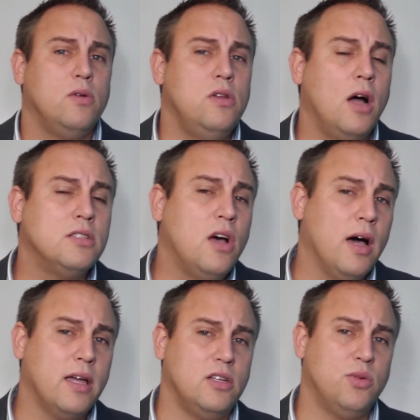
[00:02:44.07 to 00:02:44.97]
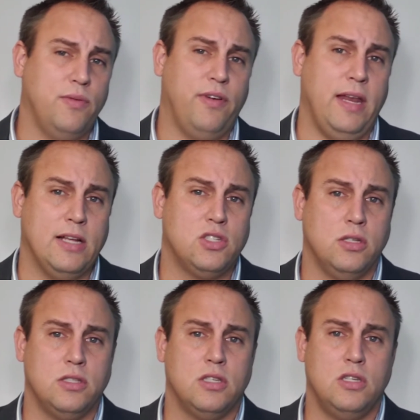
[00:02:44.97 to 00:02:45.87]
not talking to a
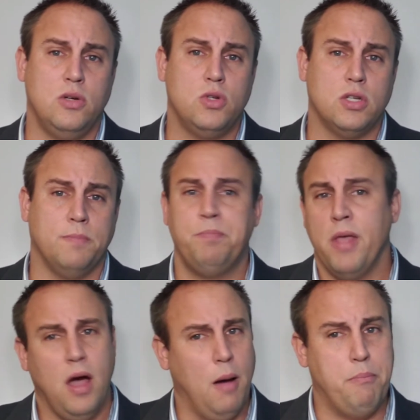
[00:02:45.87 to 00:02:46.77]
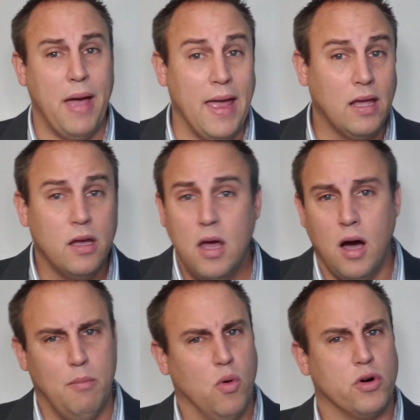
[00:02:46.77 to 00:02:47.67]
financial institution, a bank,
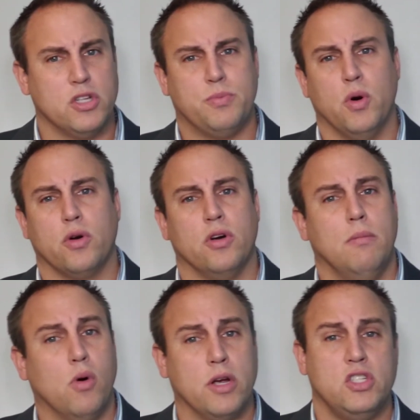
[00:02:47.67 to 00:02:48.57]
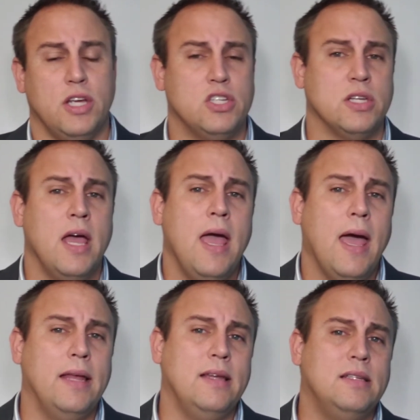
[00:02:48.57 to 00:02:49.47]
a mortgage broker, a mortgage agent,
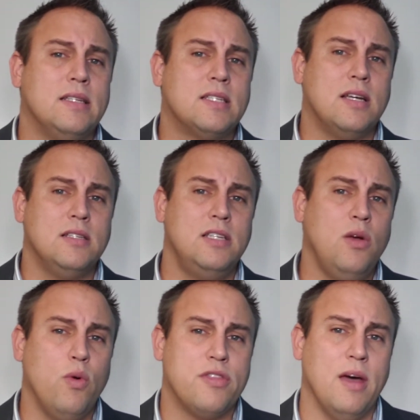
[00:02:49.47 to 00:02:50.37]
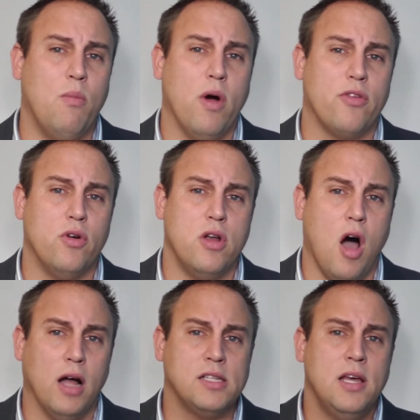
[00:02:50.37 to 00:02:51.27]
and discussing with them whether or
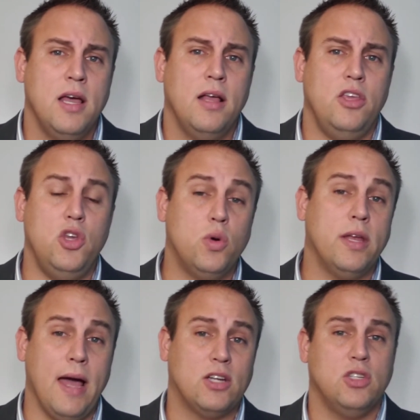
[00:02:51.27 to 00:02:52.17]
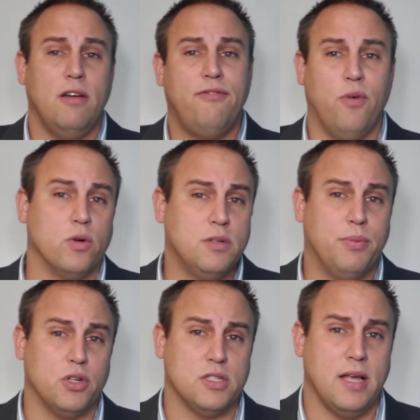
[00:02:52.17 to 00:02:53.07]
not you can actually afford to
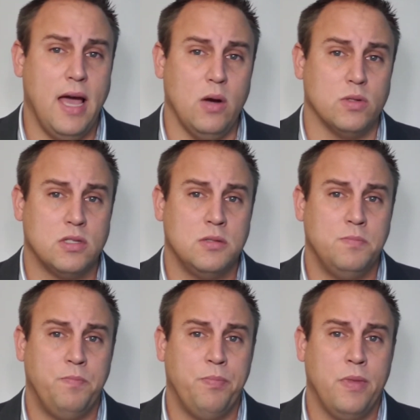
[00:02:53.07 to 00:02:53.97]
purchase a house.